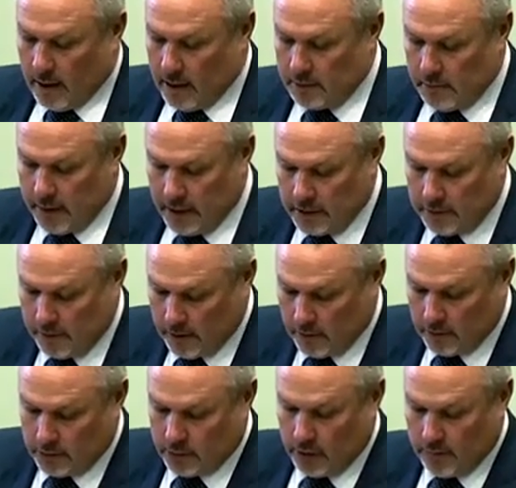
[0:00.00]
is being
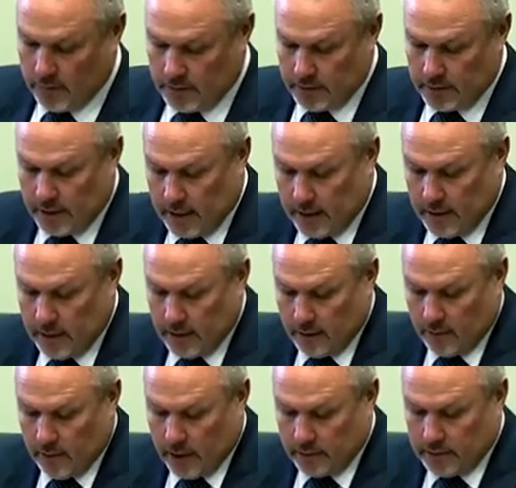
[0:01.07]
spent on services that are
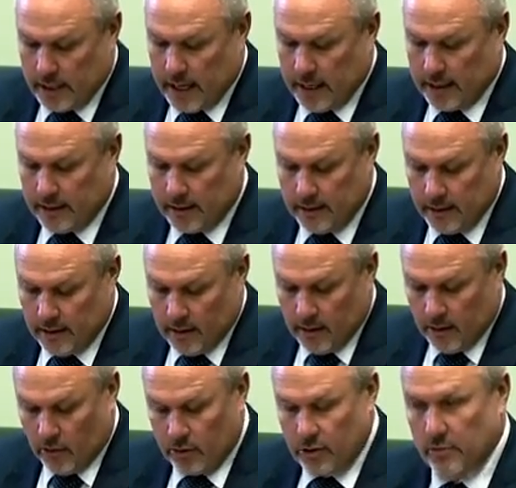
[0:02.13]
neither well-targeted
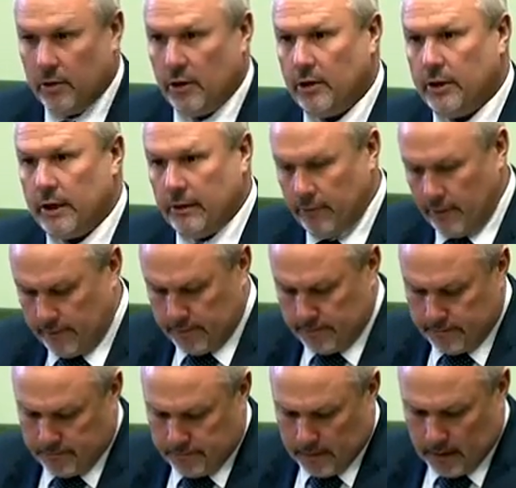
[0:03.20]
or community-driven.